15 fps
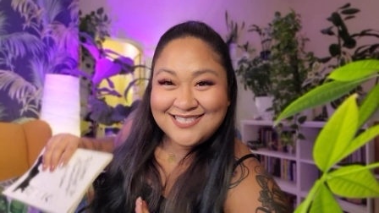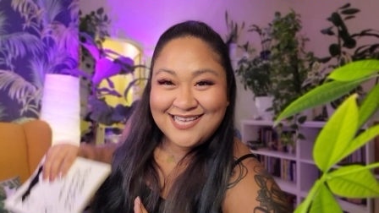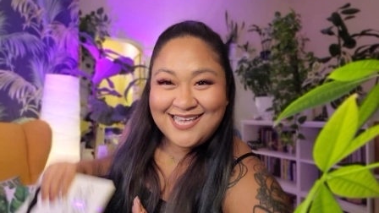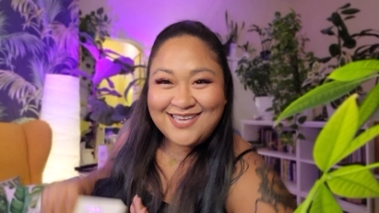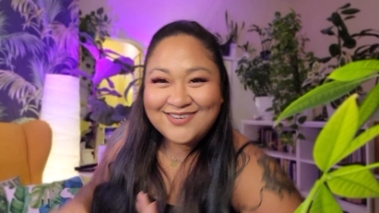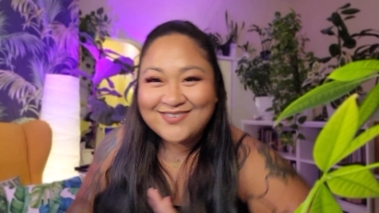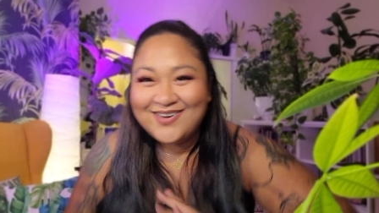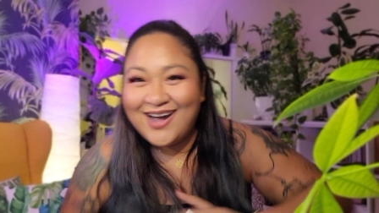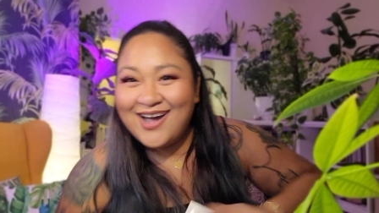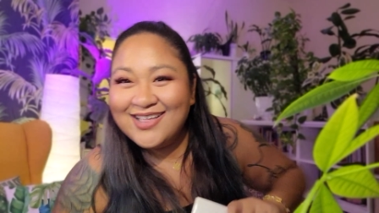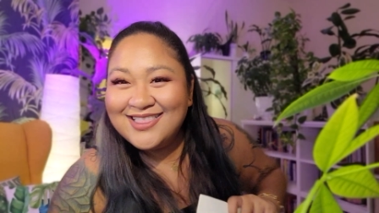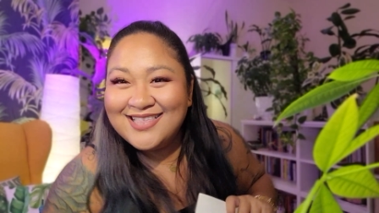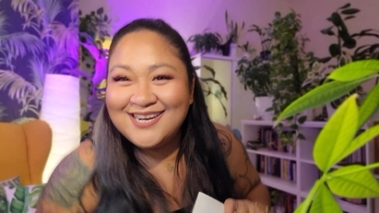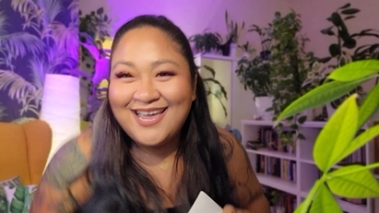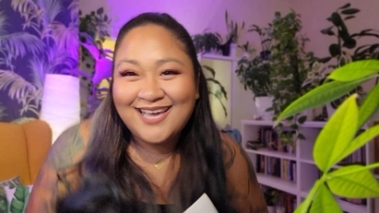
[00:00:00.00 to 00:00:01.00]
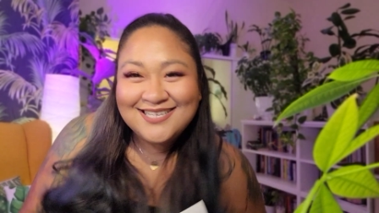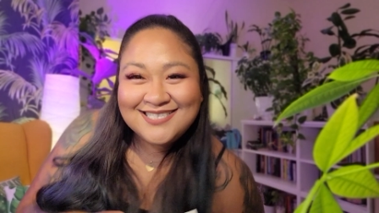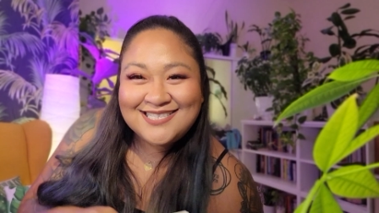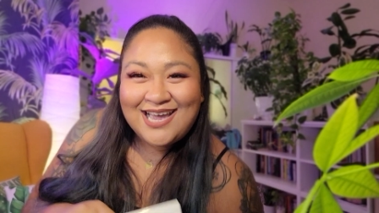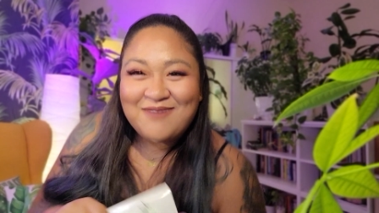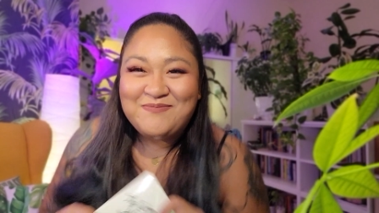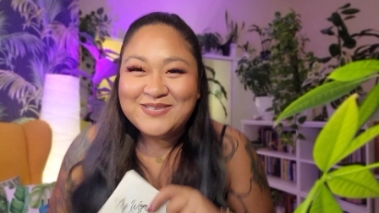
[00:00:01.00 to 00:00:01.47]
see you on the
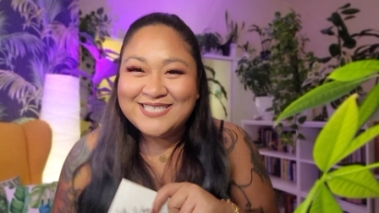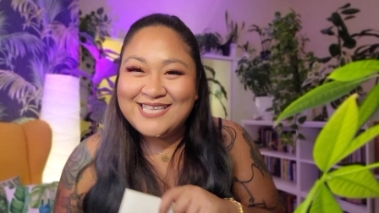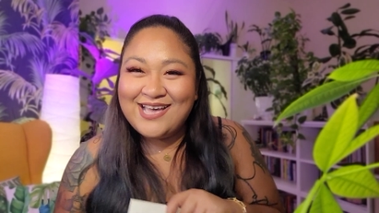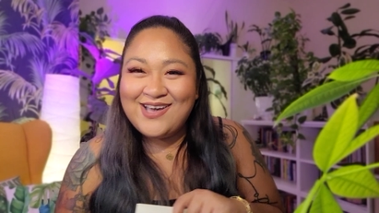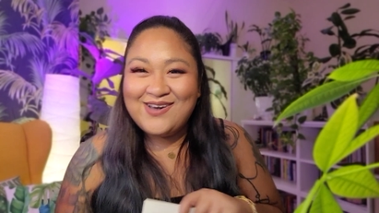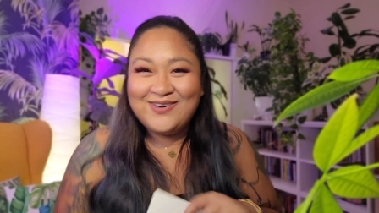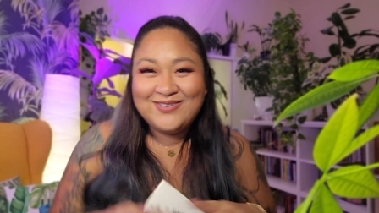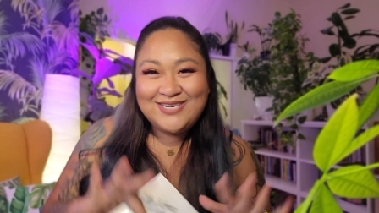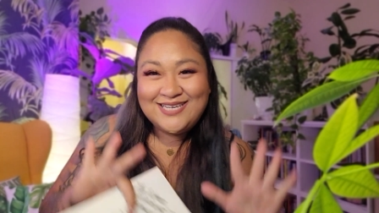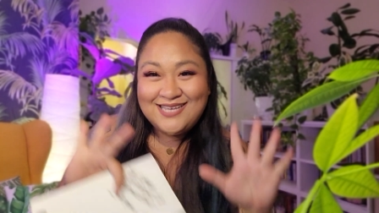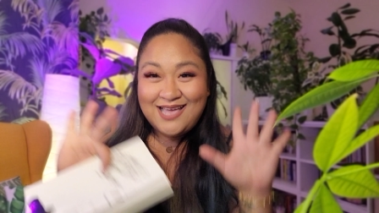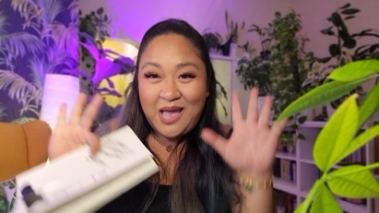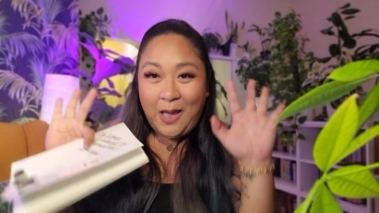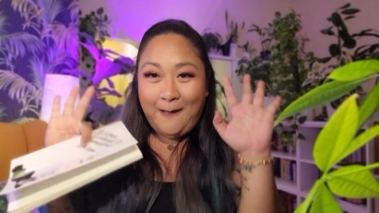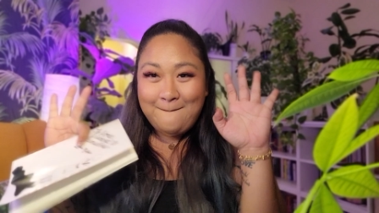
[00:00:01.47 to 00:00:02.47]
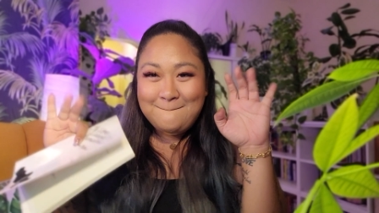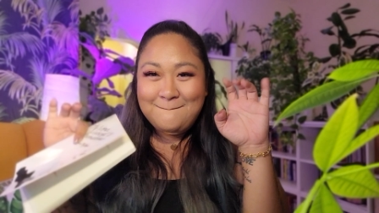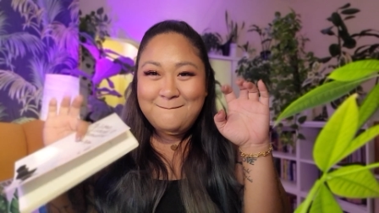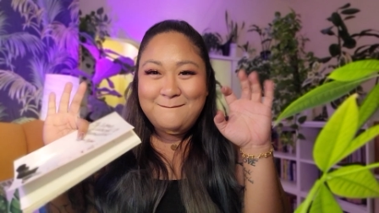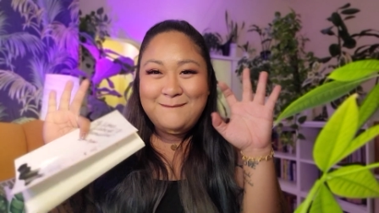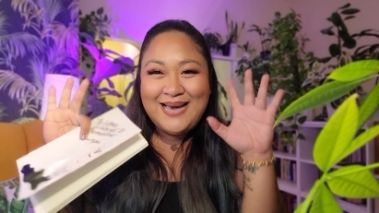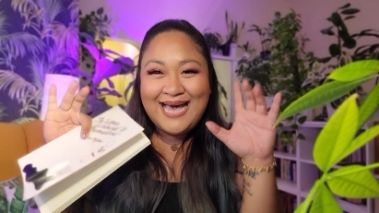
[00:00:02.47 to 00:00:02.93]
next episode.
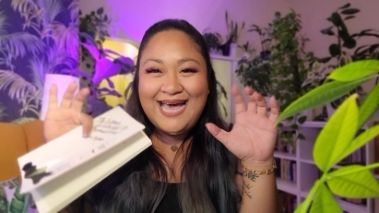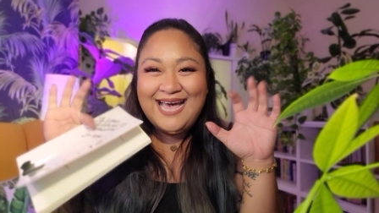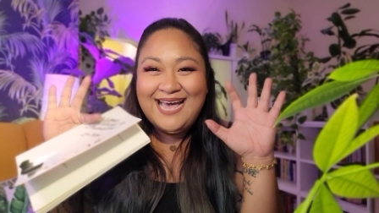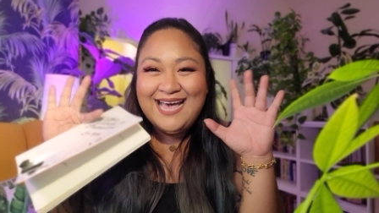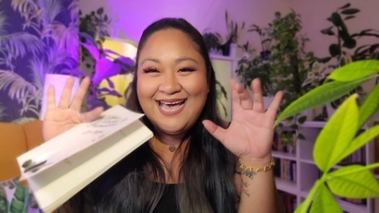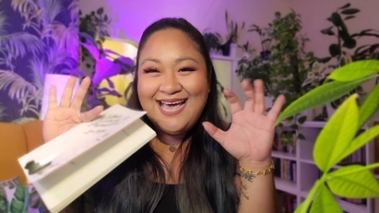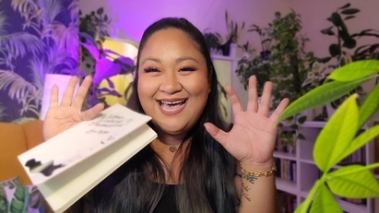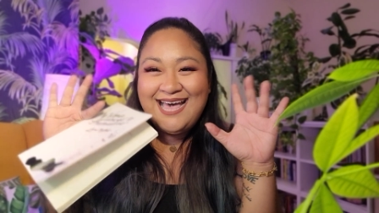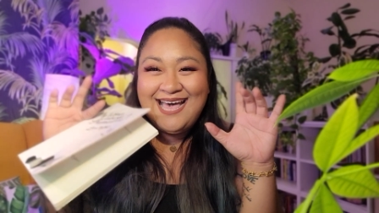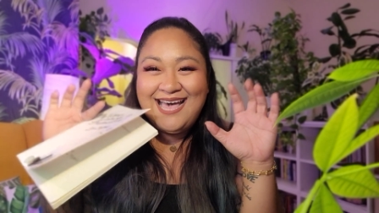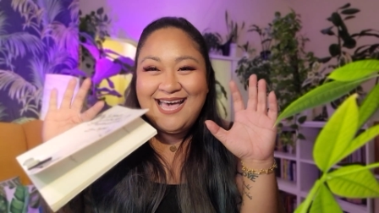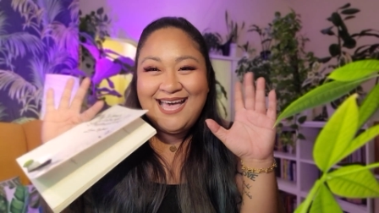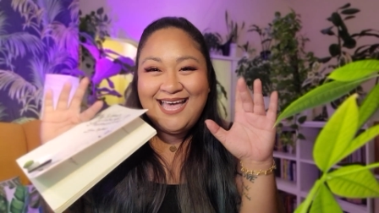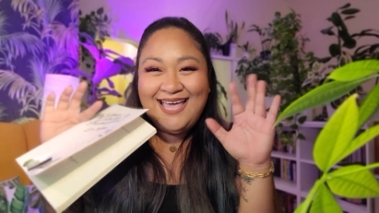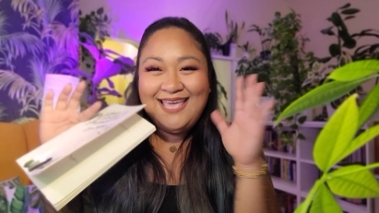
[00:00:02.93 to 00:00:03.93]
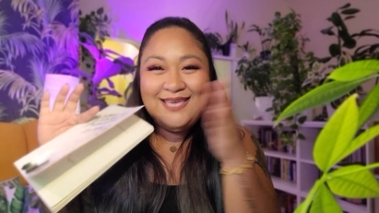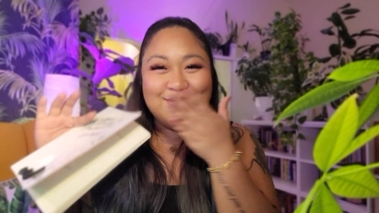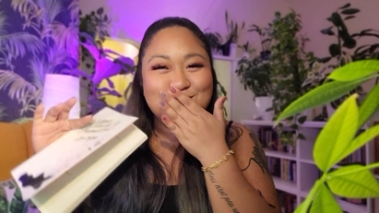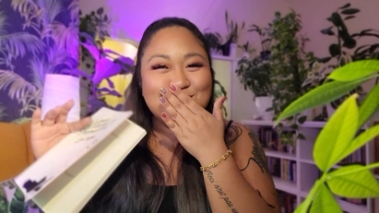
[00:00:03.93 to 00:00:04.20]
Bye.